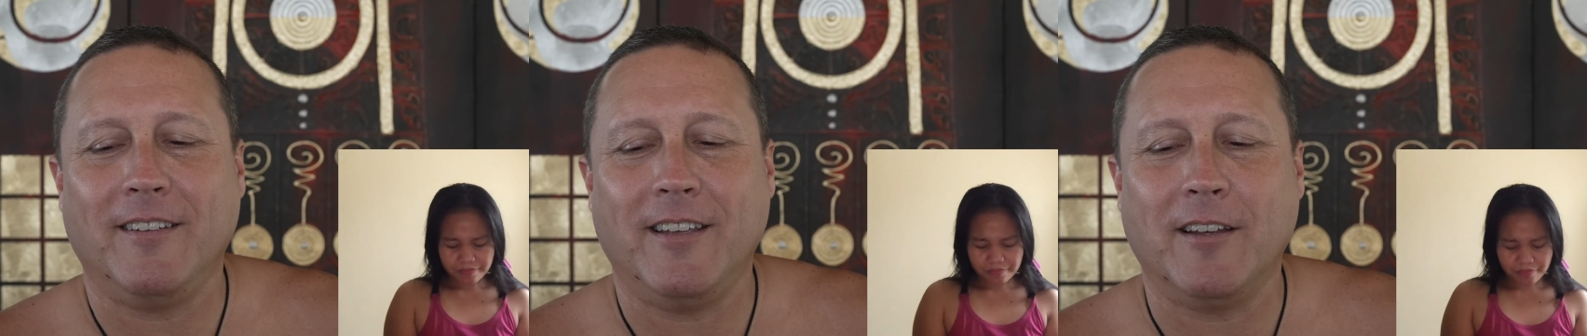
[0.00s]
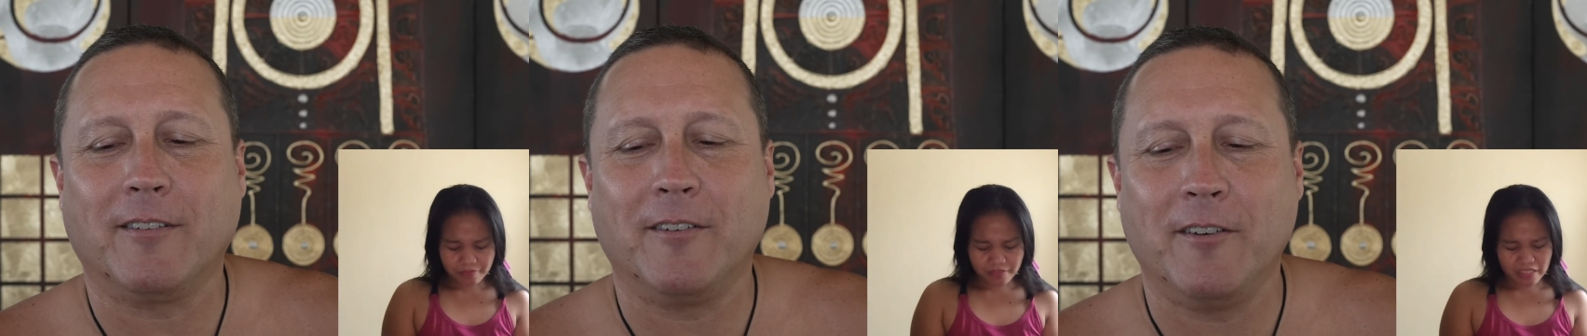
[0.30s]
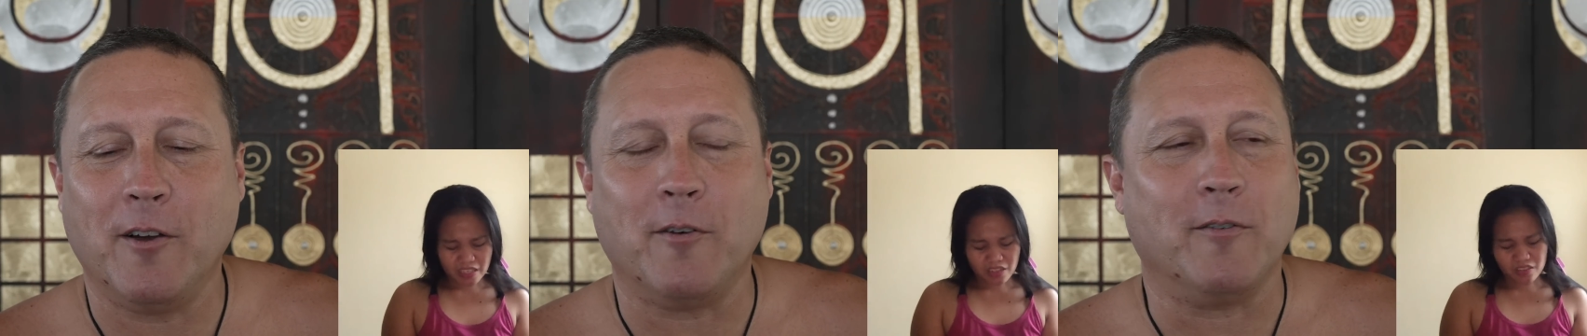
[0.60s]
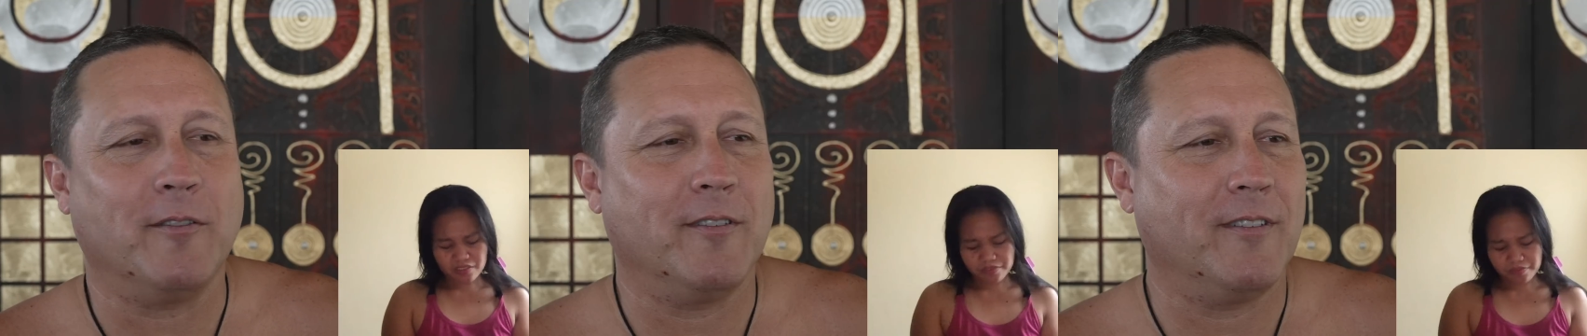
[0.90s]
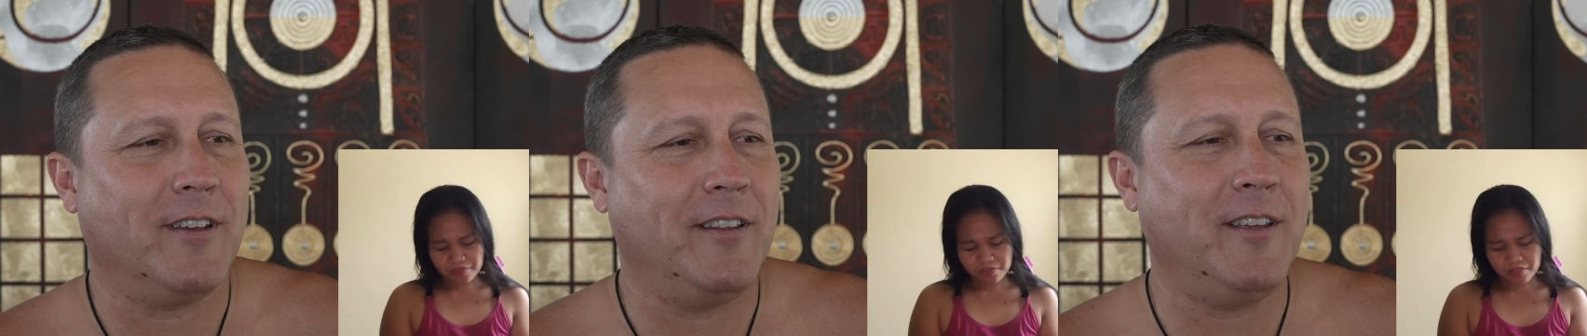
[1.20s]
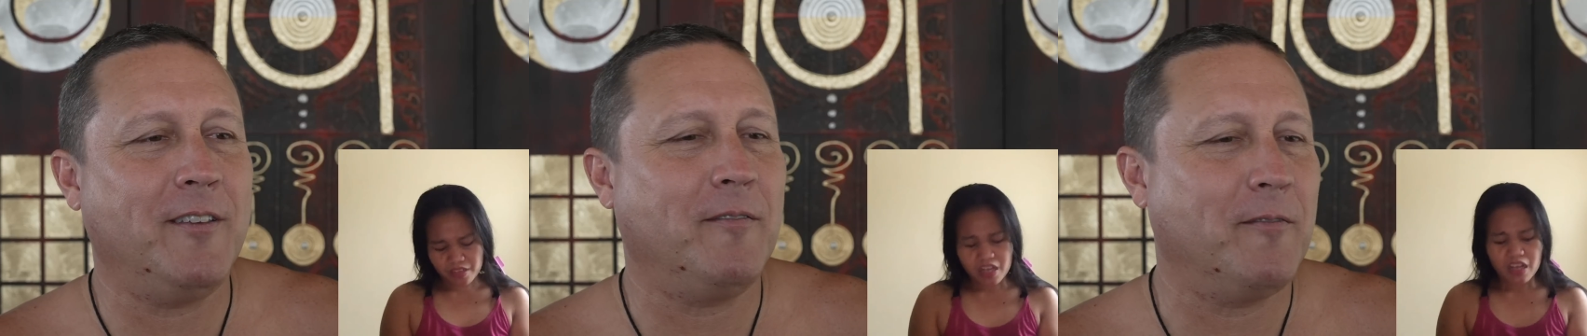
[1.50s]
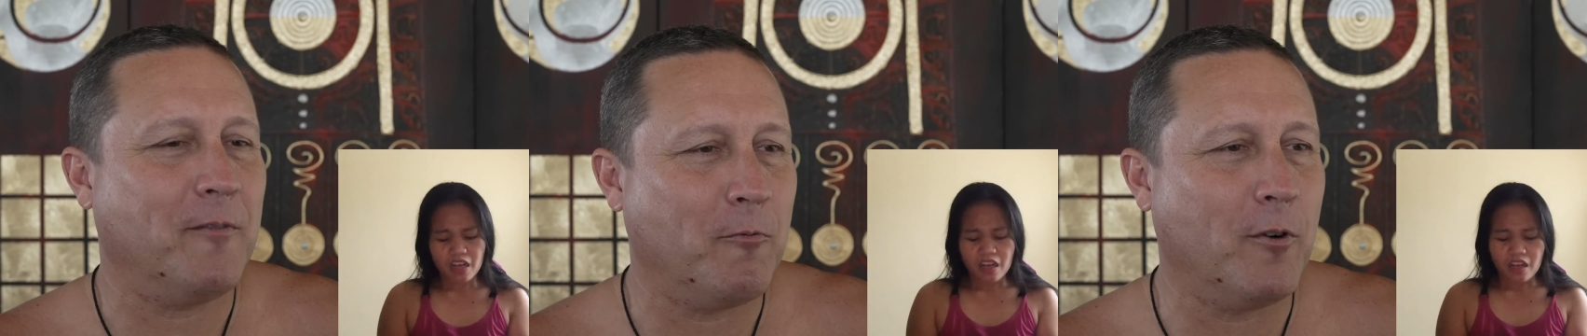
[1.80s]
Speaker 1: Yes or no? And
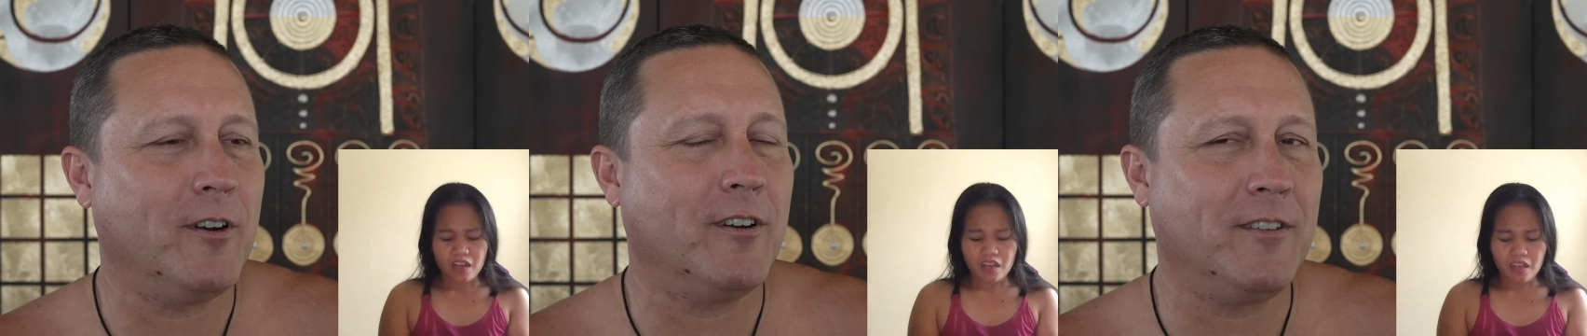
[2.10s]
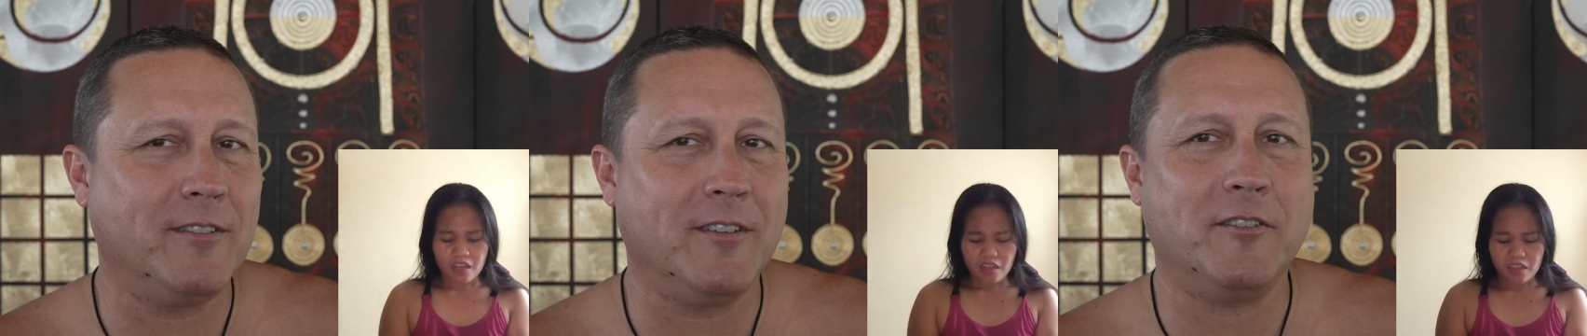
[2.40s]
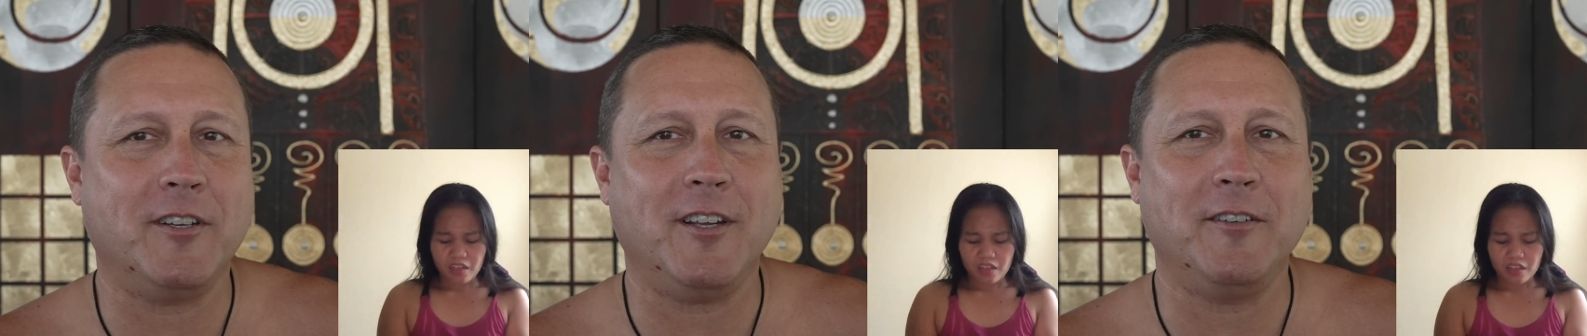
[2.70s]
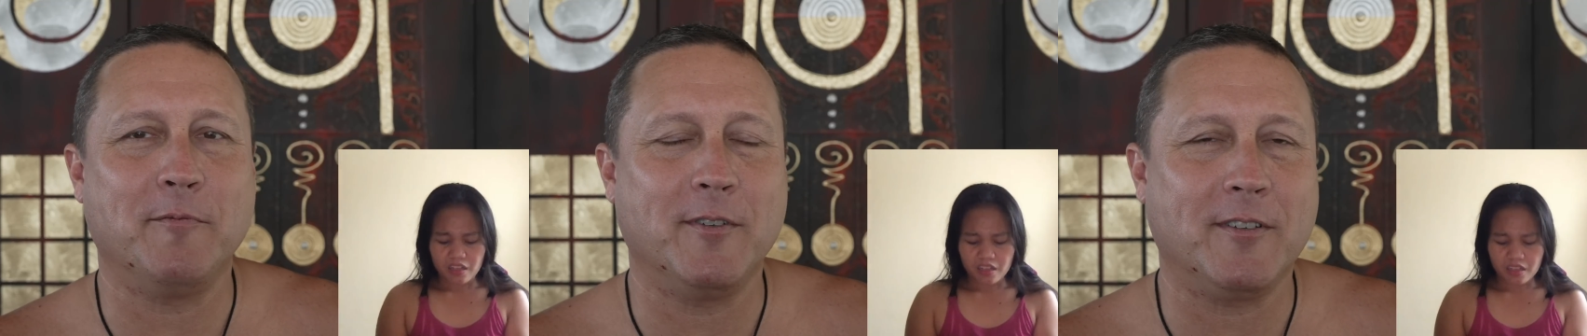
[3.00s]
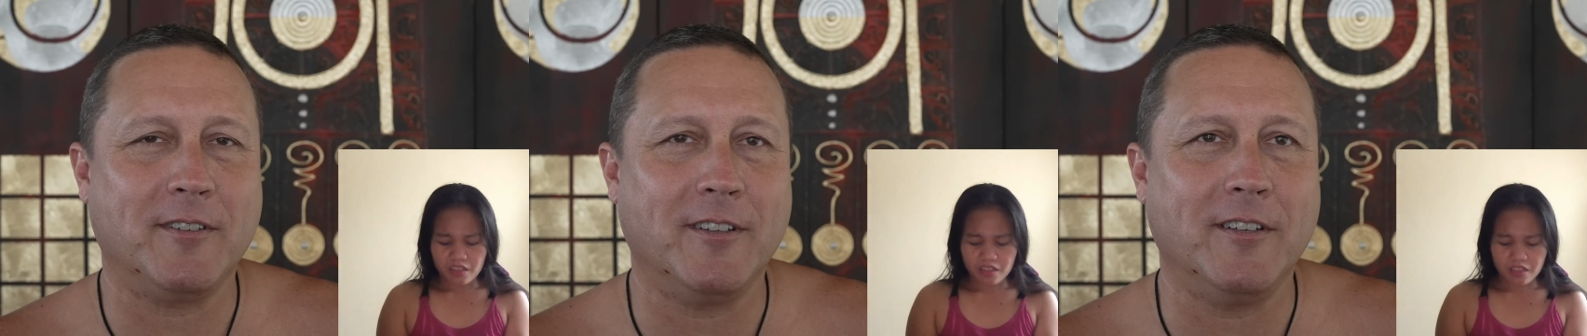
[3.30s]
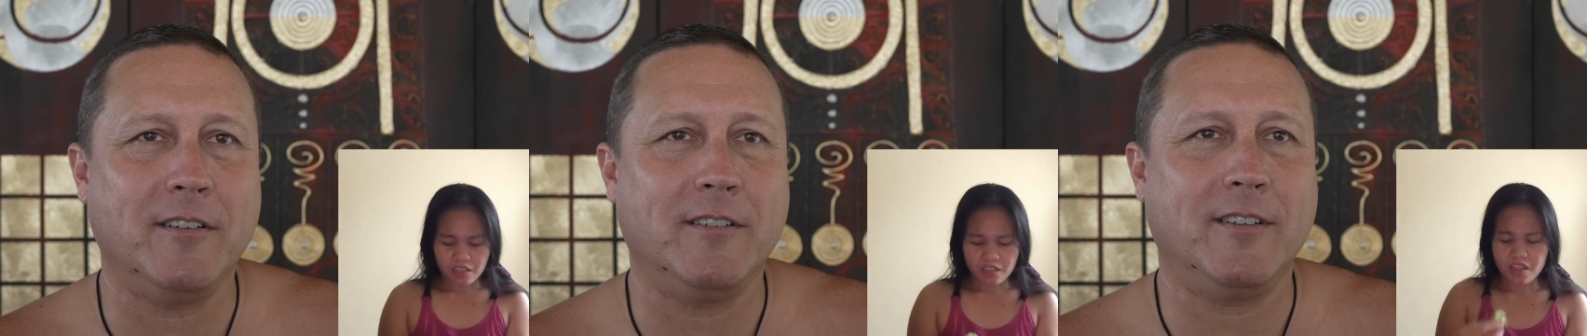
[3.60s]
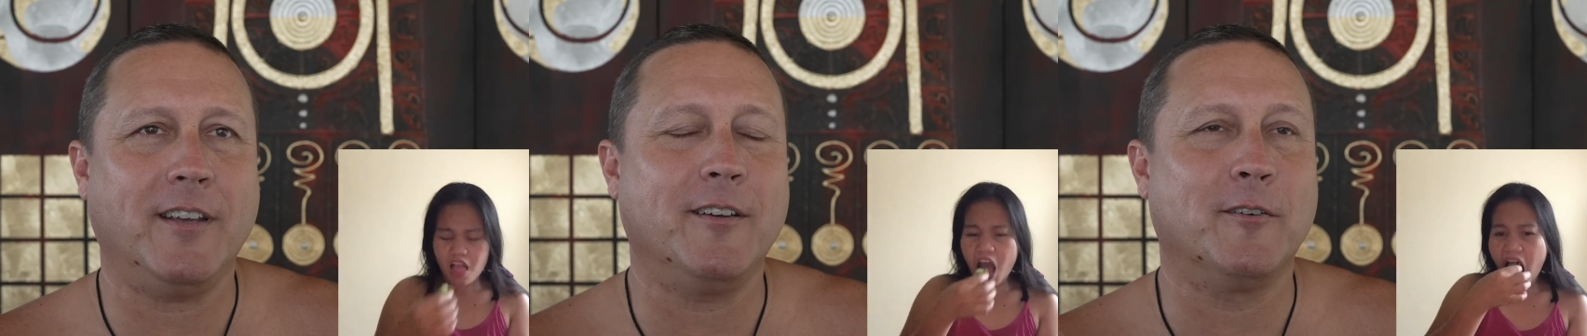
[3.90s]
then what are the chismes, the
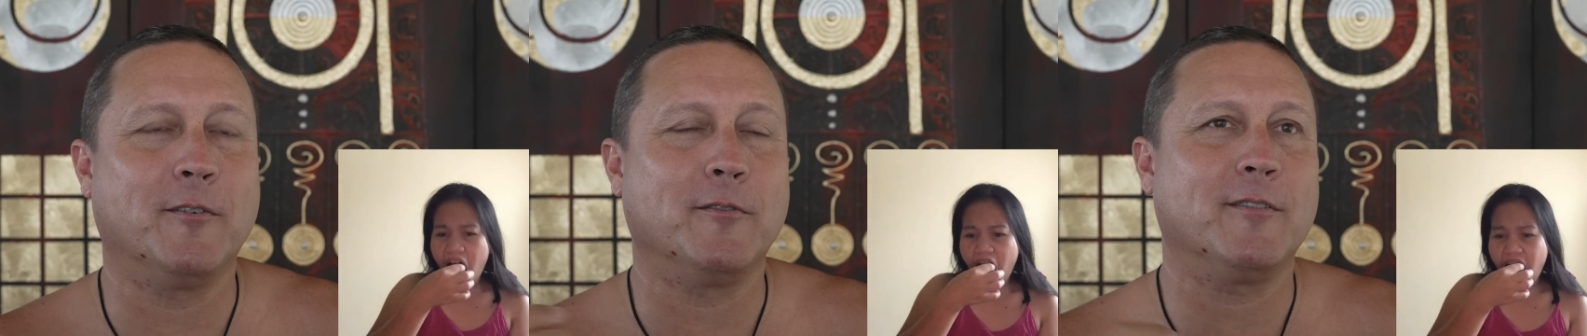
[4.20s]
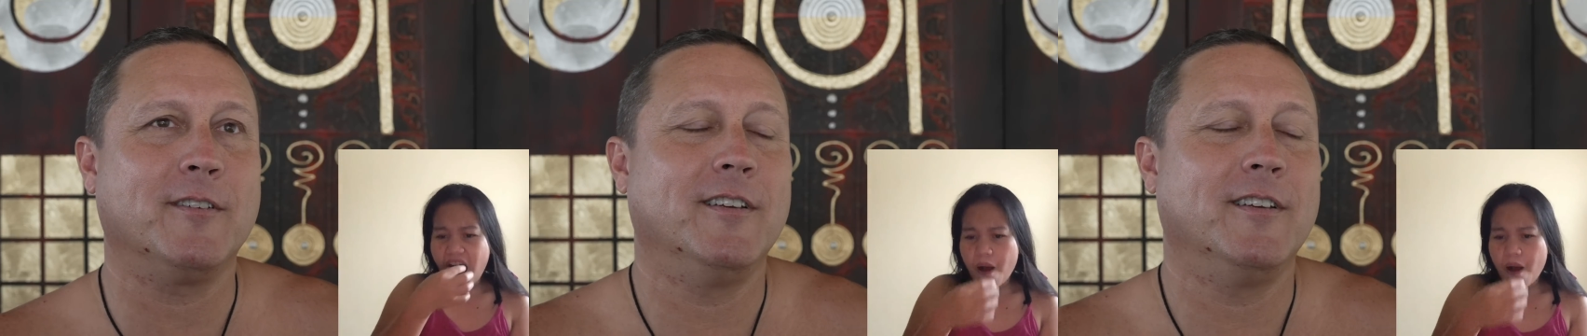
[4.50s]
details?